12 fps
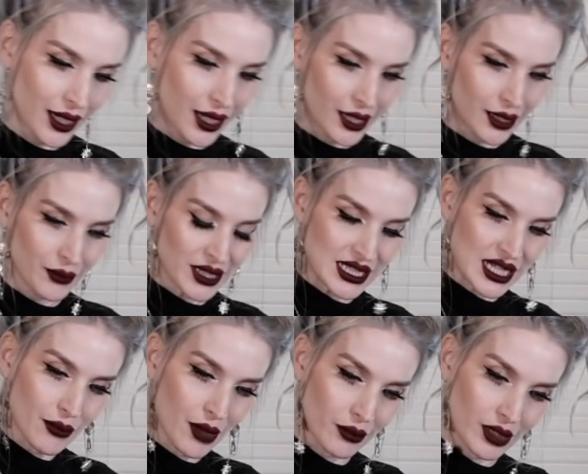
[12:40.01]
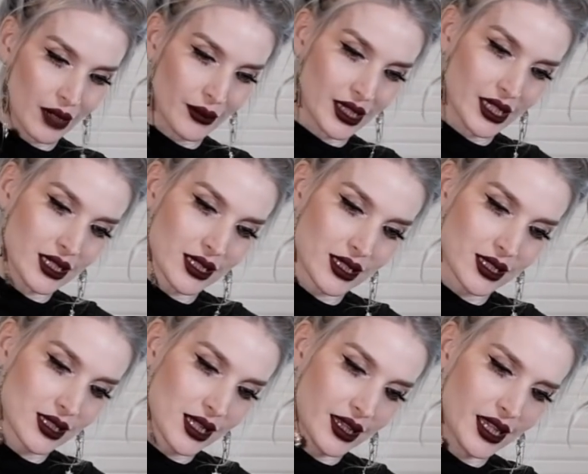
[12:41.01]
My stepmom got me
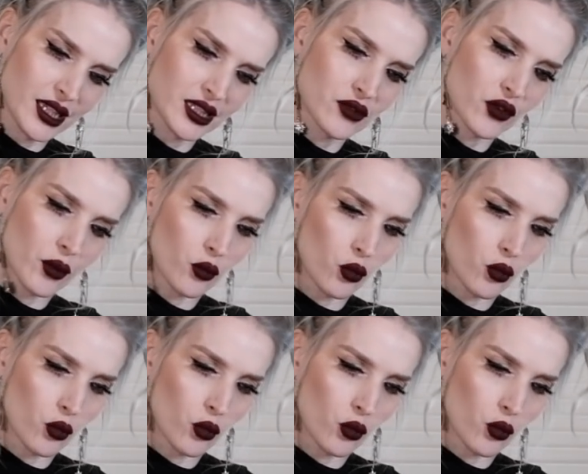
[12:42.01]
this. I think it's from